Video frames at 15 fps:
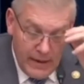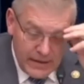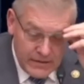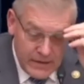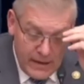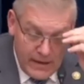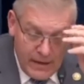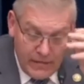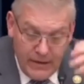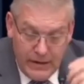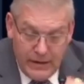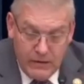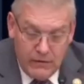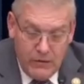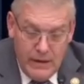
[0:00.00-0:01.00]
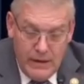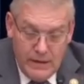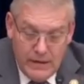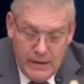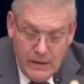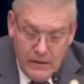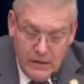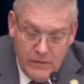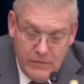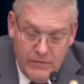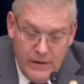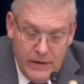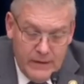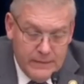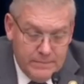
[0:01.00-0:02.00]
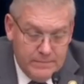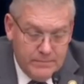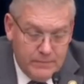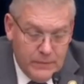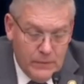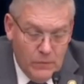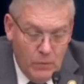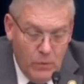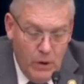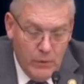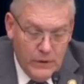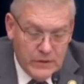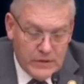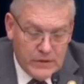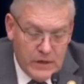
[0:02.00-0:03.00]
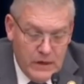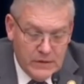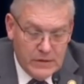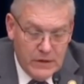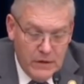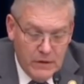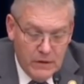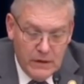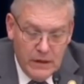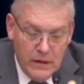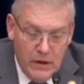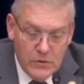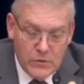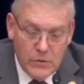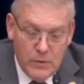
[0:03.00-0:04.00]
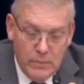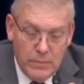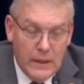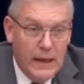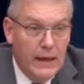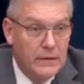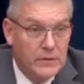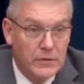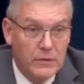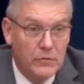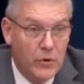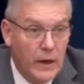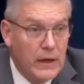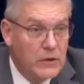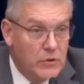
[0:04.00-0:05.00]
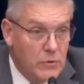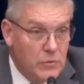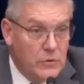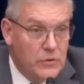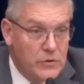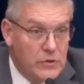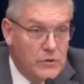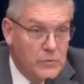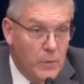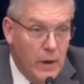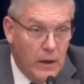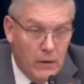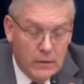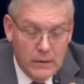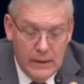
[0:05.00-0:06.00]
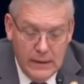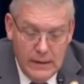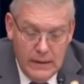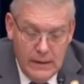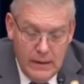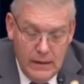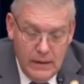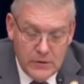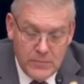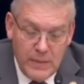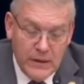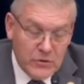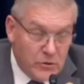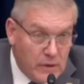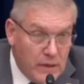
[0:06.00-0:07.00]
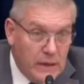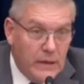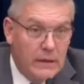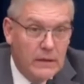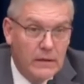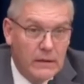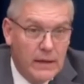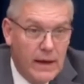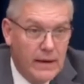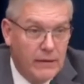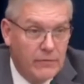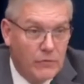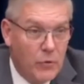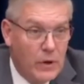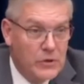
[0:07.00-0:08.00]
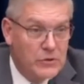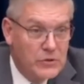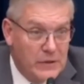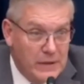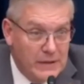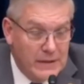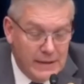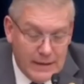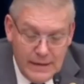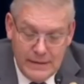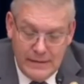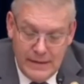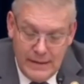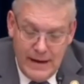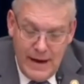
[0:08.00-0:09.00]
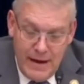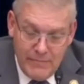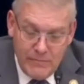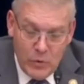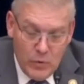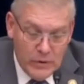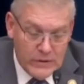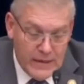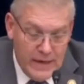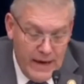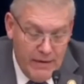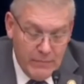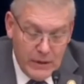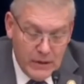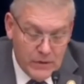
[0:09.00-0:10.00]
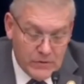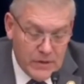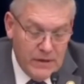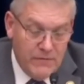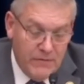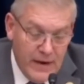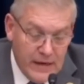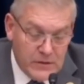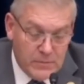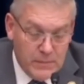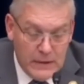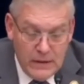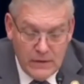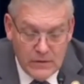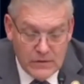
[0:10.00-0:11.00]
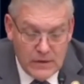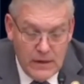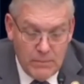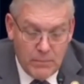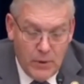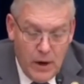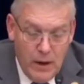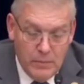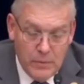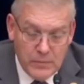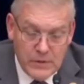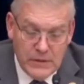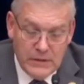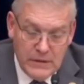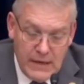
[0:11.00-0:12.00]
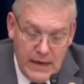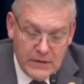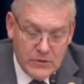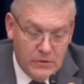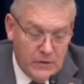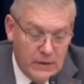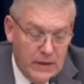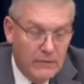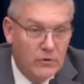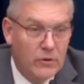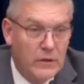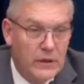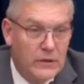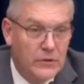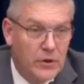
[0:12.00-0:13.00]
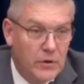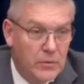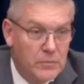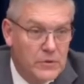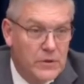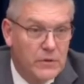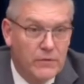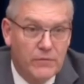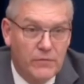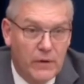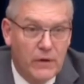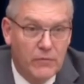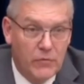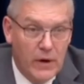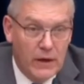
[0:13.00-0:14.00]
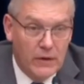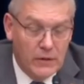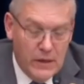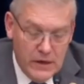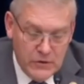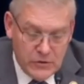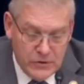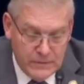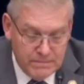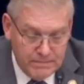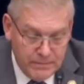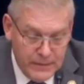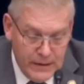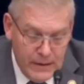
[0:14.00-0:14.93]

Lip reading: That said, I think a great deal of what we discuss here can also apply to the credit unions as well, especially in the line of questioning that I'm going to have, because they face many of the same problems at the national level in terms of regulation.